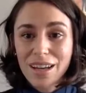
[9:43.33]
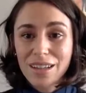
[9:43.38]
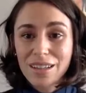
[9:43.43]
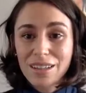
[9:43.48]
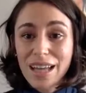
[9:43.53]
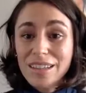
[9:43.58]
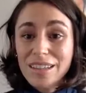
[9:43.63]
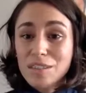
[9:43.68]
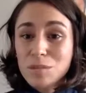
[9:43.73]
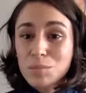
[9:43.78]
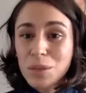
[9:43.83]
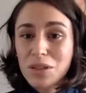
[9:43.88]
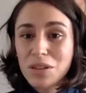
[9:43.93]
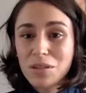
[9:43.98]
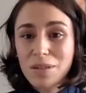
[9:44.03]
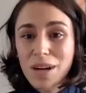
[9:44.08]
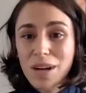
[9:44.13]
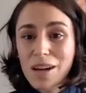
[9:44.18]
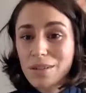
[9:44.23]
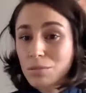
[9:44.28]
that's been
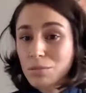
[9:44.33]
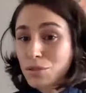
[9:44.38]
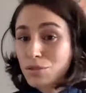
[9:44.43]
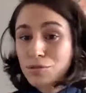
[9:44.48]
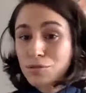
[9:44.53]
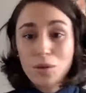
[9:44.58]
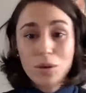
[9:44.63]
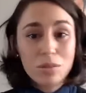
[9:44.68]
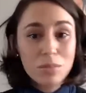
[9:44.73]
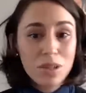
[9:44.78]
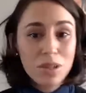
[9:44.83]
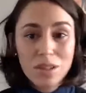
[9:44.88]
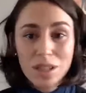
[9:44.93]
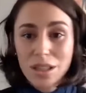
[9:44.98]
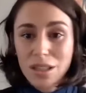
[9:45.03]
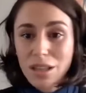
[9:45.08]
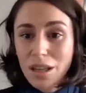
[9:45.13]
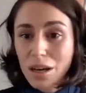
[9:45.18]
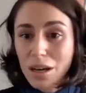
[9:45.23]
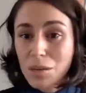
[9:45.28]
around before
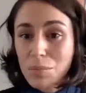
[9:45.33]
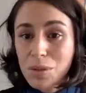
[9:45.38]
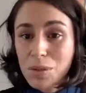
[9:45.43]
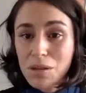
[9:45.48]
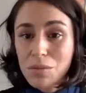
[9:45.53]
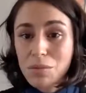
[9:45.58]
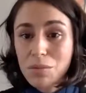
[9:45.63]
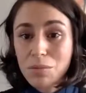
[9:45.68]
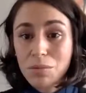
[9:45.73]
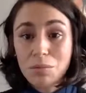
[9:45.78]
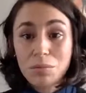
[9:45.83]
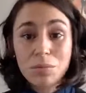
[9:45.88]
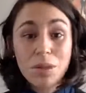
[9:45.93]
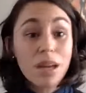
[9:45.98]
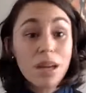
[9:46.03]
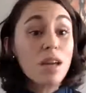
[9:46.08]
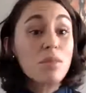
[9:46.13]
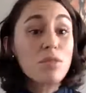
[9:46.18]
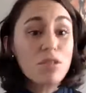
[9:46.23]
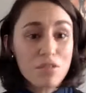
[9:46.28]
music therapy
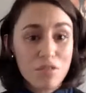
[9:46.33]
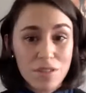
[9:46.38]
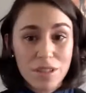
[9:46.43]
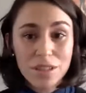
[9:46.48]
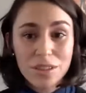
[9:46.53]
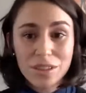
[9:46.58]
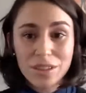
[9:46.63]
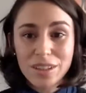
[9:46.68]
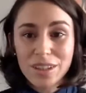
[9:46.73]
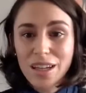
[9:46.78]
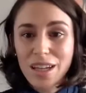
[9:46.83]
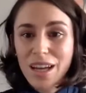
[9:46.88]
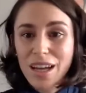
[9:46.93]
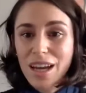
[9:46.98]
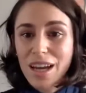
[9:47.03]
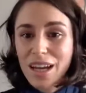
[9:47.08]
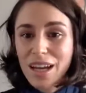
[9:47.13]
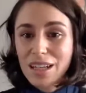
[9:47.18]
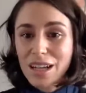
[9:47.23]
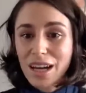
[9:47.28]
became a field.
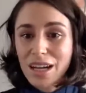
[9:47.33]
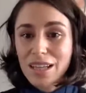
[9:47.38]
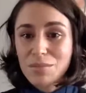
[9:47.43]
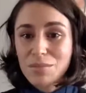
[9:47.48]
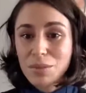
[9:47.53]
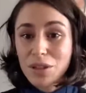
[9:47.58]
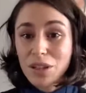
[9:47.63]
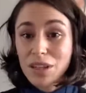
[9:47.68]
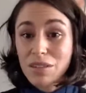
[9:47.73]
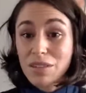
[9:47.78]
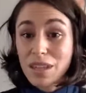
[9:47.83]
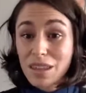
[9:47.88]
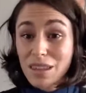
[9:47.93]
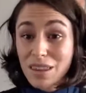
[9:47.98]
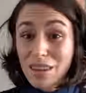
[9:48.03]
And I believe that